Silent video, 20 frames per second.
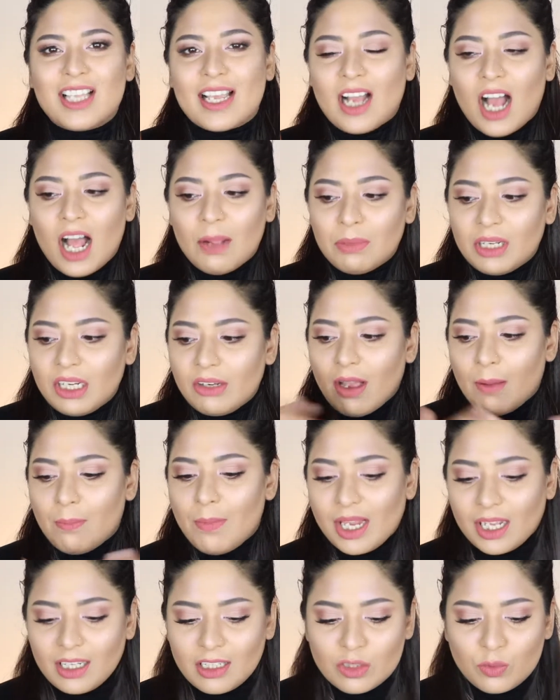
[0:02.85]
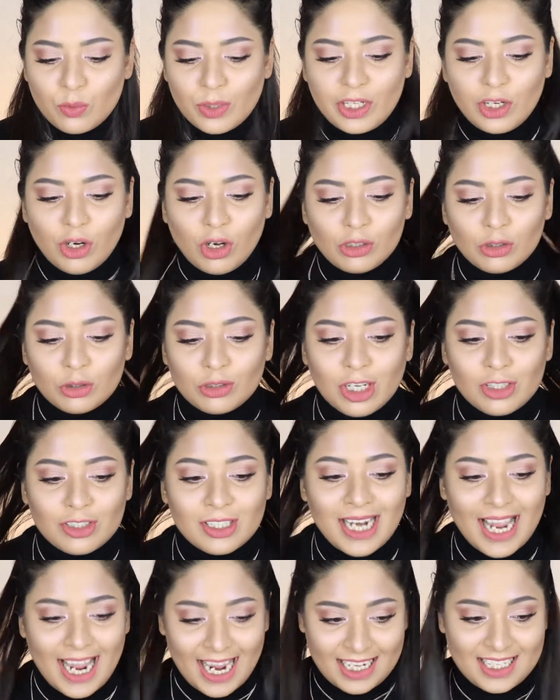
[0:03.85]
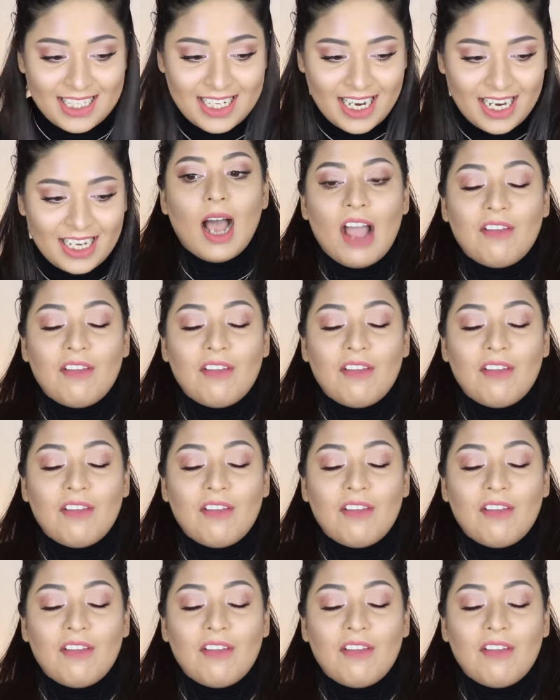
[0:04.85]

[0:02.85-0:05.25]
I can't believe I'm making this video on 2018.